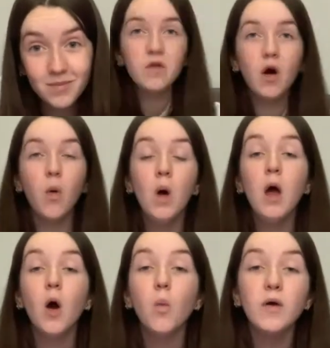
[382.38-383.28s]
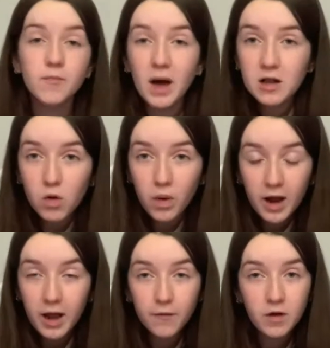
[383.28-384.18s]
So with my
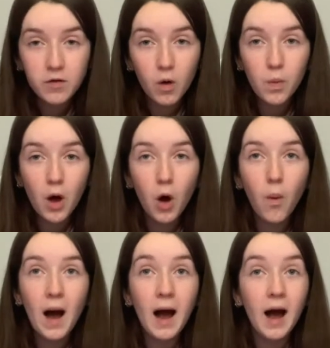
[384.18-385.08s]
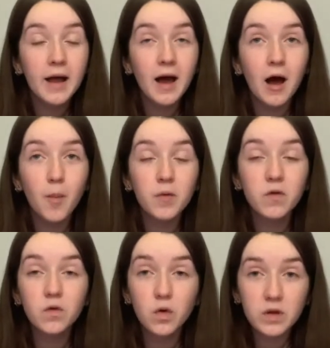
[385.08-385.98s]
career, if you don't know, I am
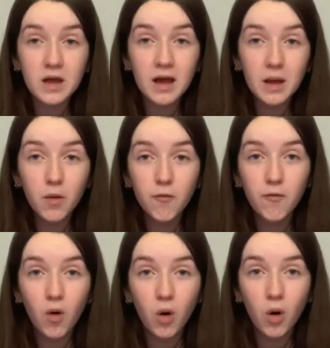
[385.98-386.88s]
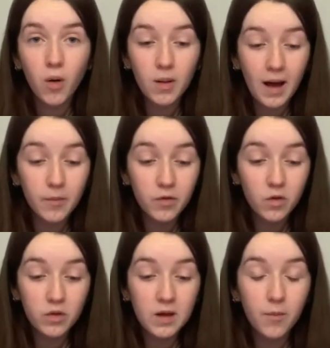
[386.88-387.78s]
studying for, I'm
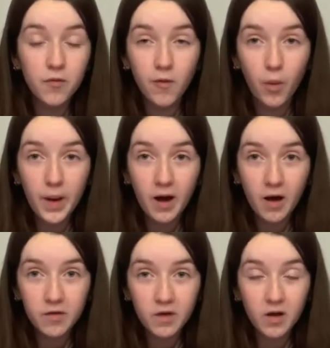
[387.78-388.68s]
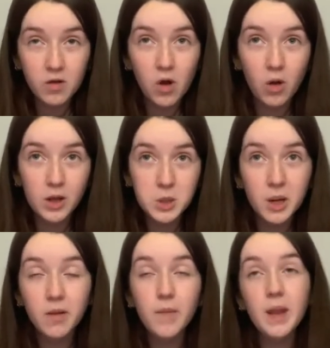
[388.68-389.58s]
studying performing arts at college
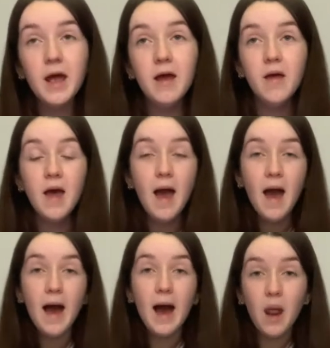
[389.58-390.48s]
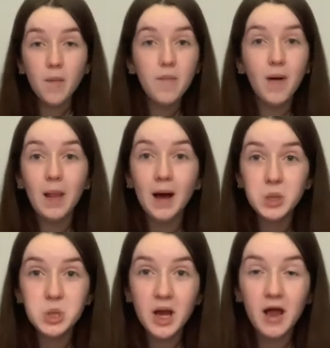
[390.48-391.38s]
at the minute. And I'm in my
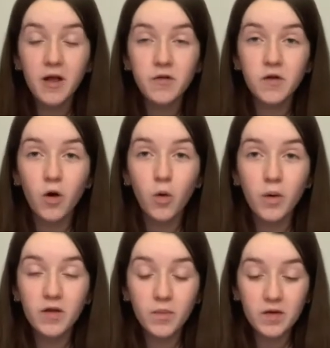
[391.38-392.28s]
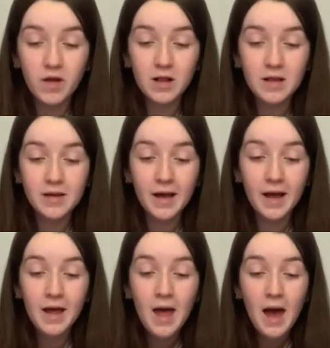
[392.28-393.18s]
last year, so it's my second
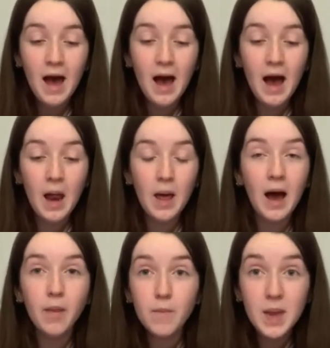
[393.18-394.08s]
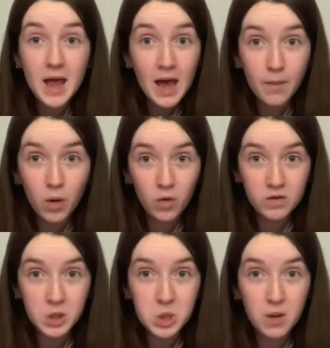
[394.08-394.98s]
year and at the minute I'm
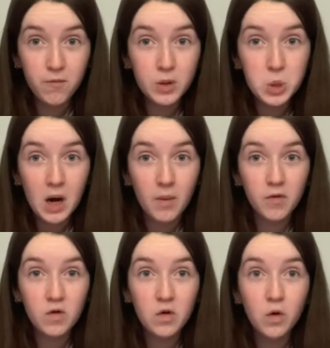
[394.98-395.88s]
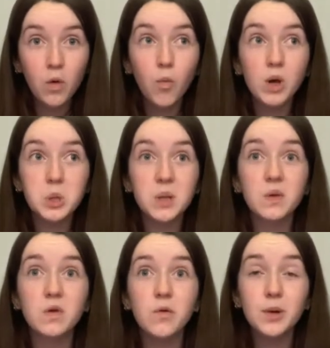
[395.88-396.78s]
auditioning for drama school which is
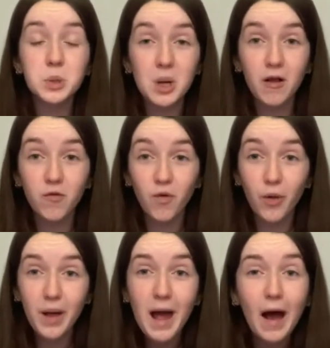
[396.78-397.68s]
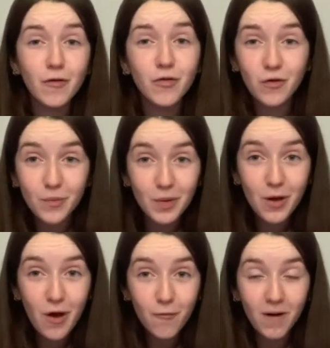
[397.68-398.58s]
super stressful and super
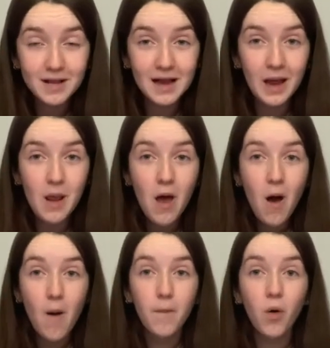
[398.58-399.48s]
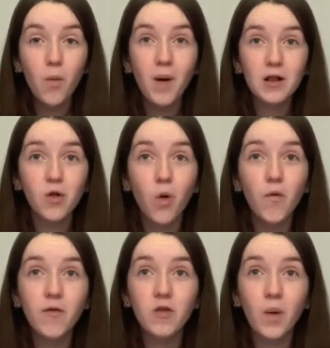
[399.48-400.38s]
nerve-wracking but my goal
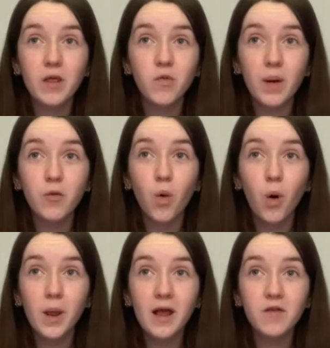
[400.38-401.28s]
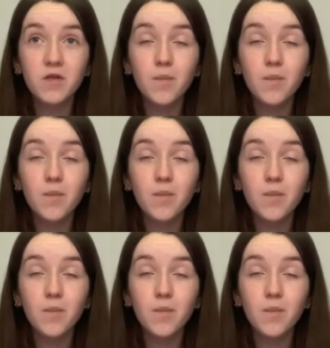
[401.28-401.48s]
for 2021 is